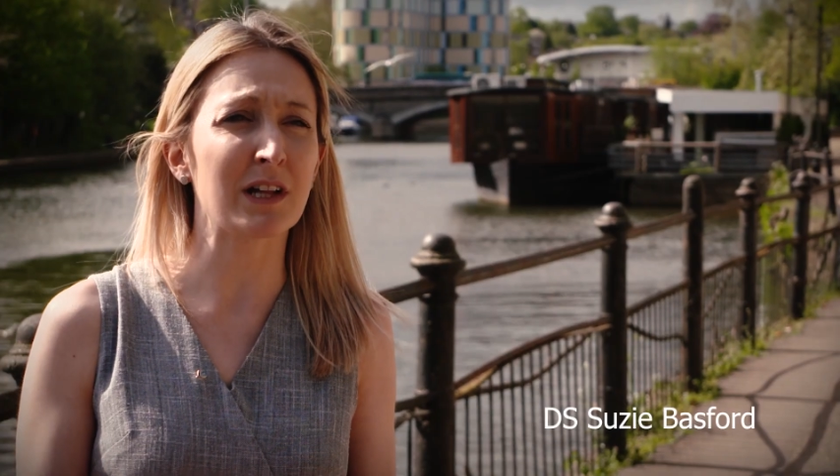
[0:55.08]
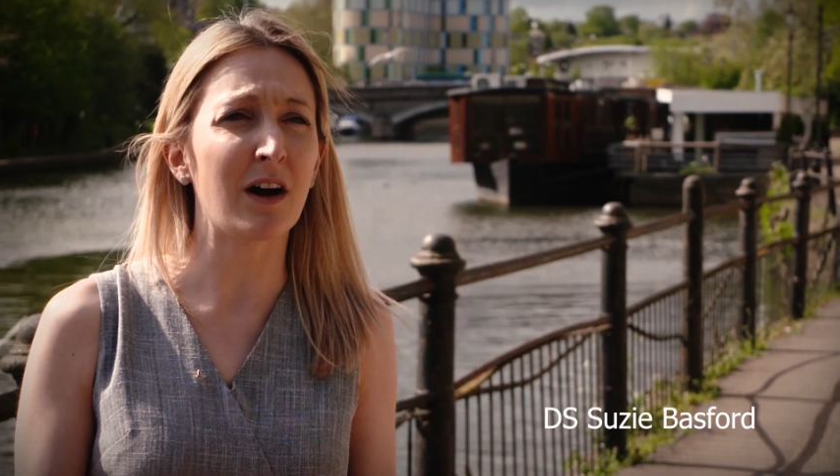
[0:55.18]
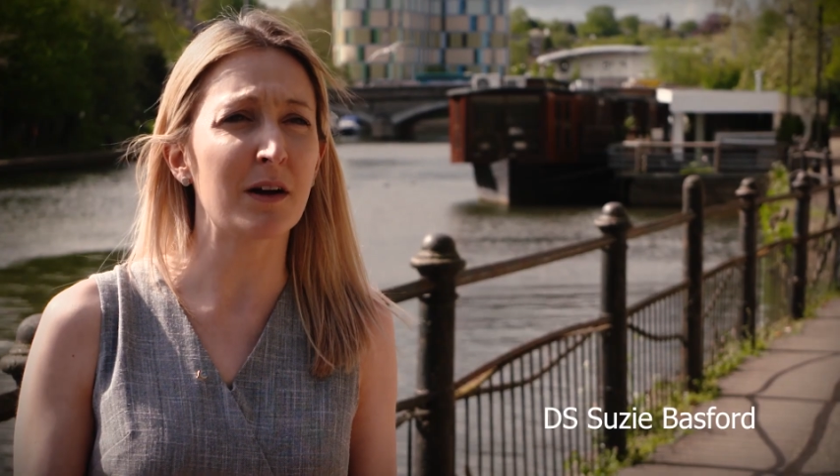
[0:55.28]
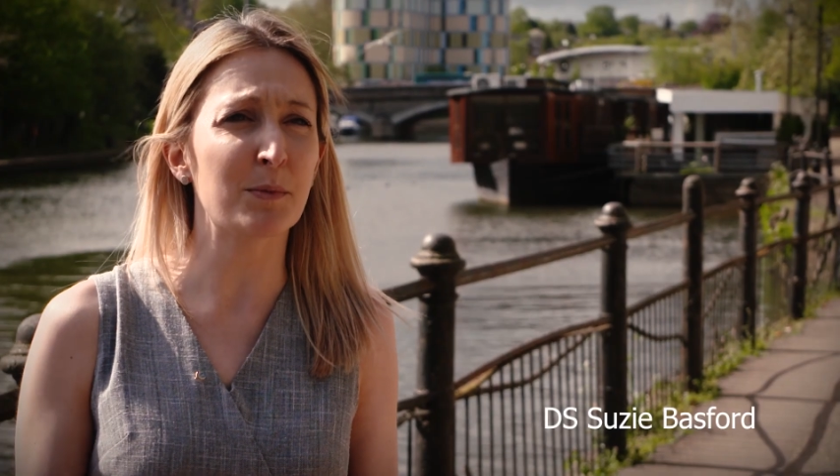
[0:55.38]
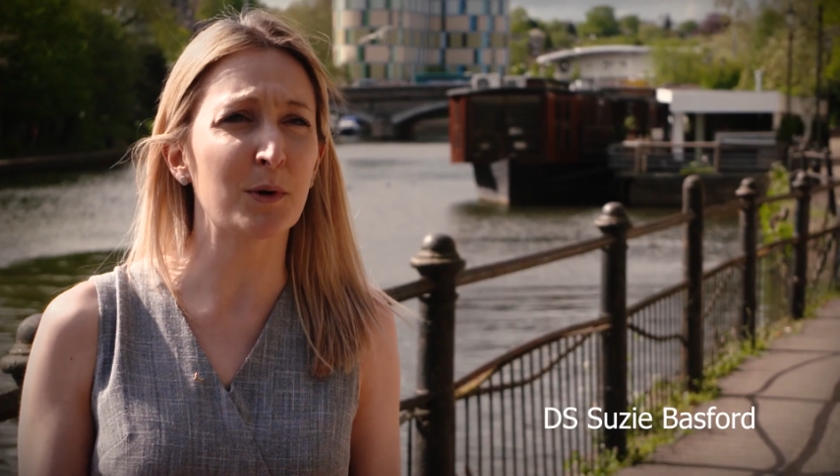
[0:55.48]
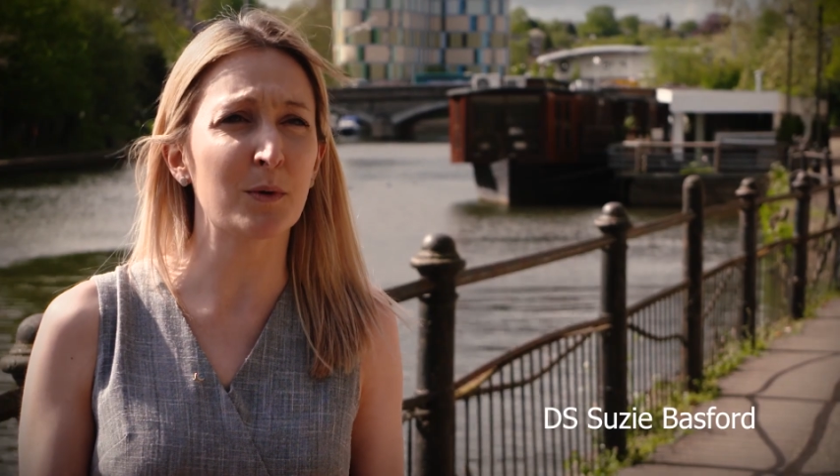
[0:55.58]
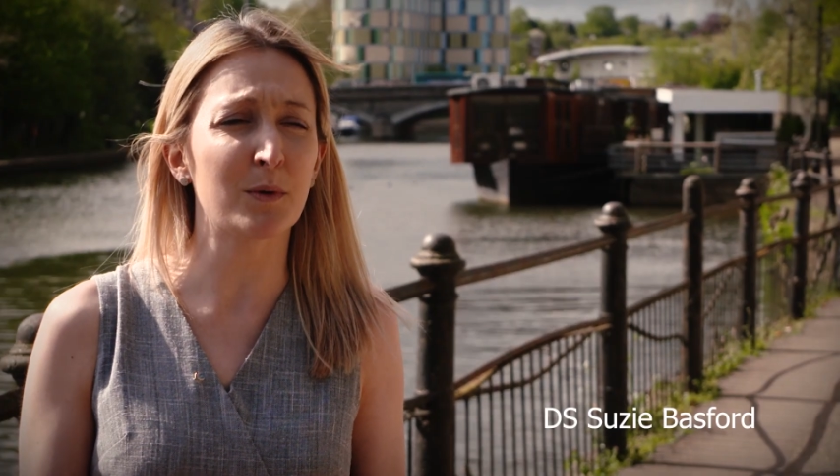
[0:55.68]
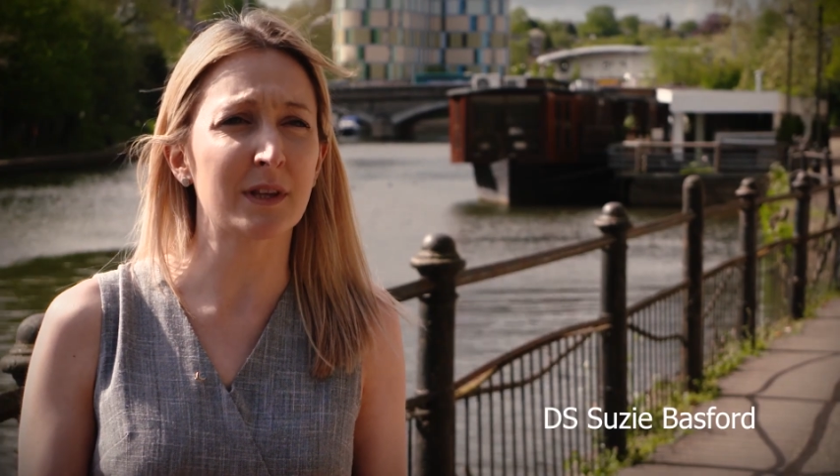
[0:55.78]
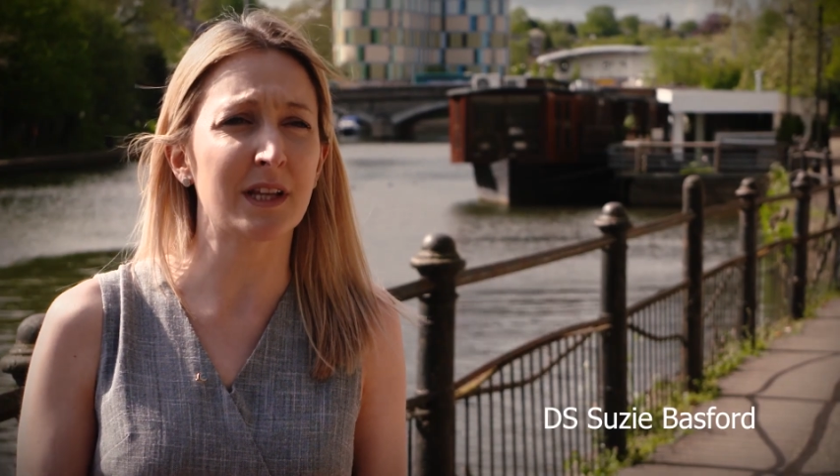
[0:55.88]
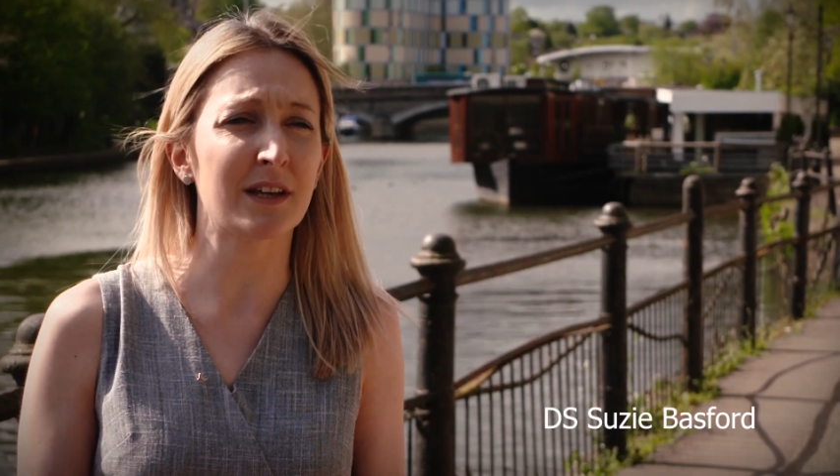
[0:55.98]
reliable,
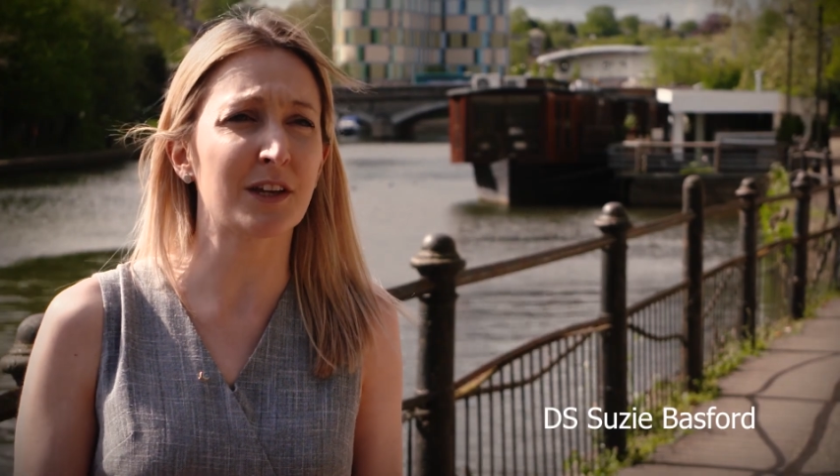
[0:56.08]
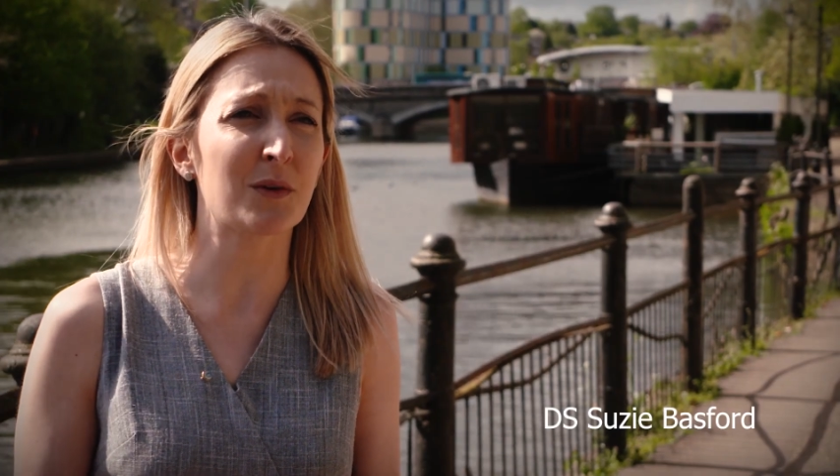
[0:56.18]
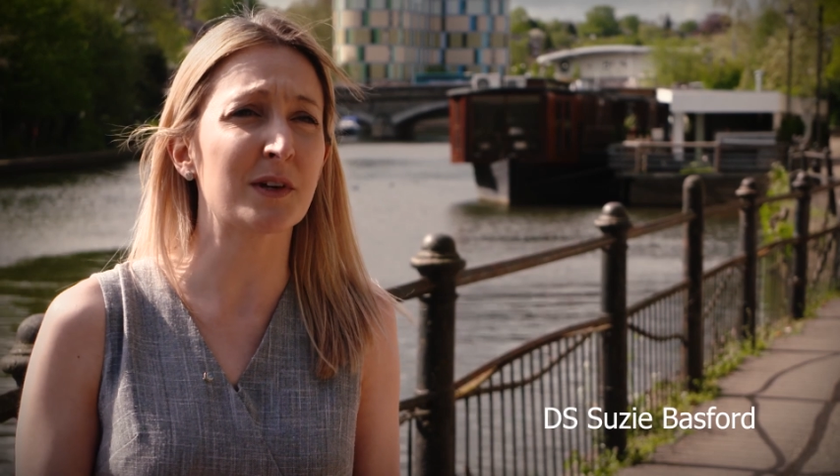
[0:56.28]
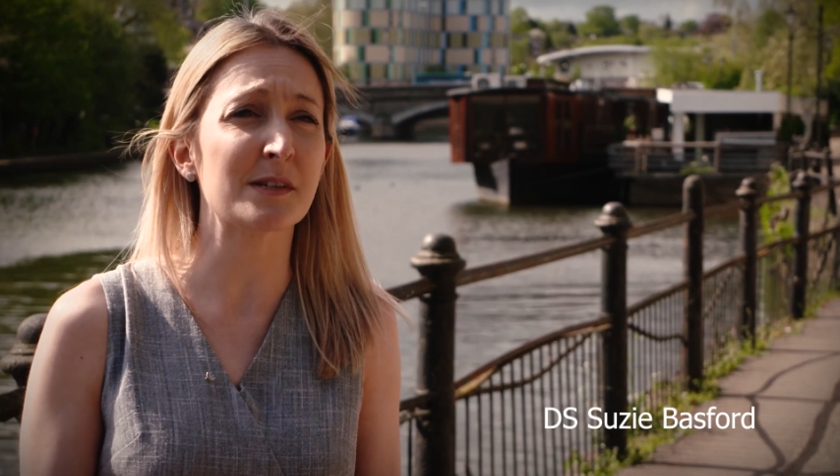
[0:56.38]
that you can